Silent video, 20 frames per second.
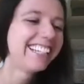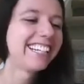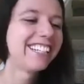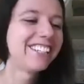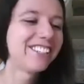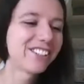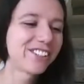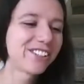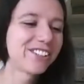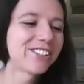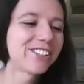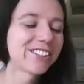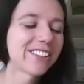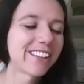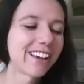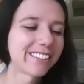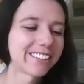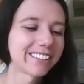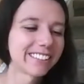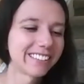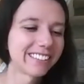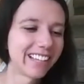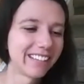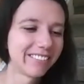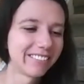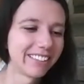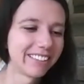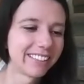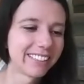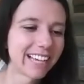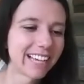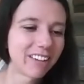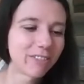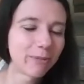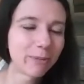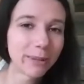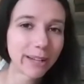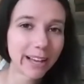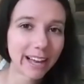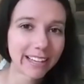In June 2011, the
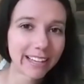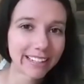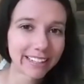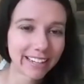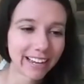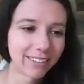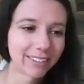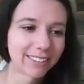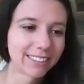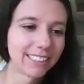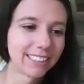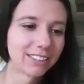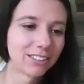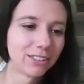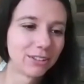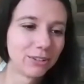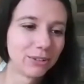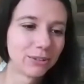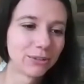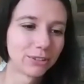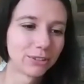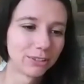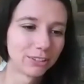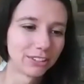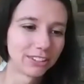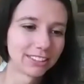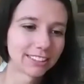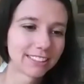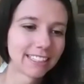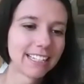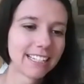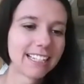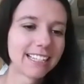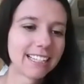FBI announced its new rules